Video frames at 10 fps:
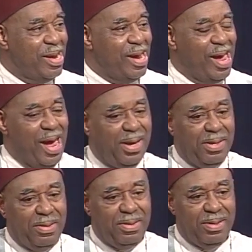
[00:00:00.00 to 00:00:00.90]

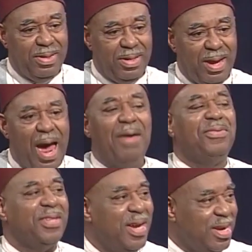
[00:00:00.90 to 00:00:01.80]
And I've
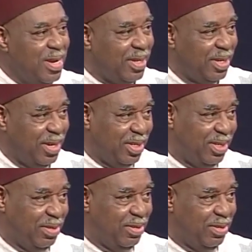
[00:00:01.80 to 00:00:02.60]
seen the conditions.